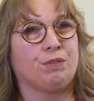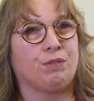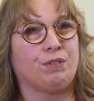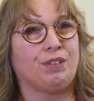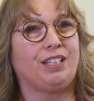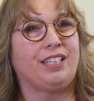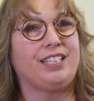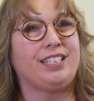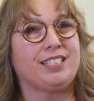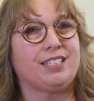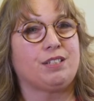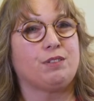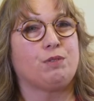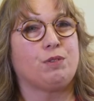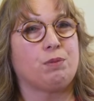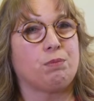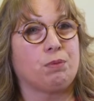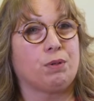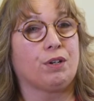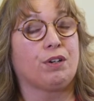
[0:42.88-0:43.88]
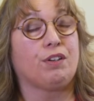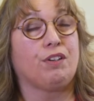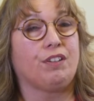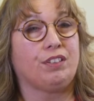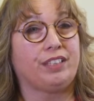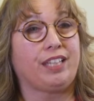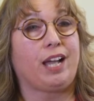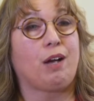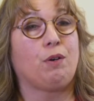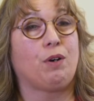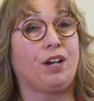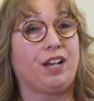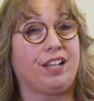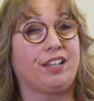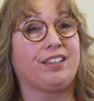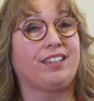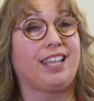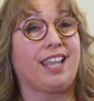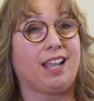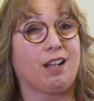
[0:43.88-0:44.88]
released a report called Our
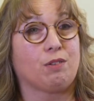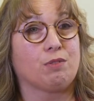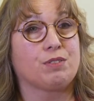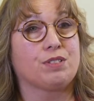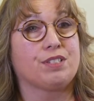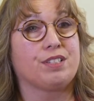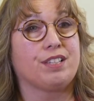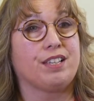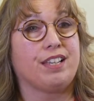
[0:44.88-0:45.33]
Health Counts.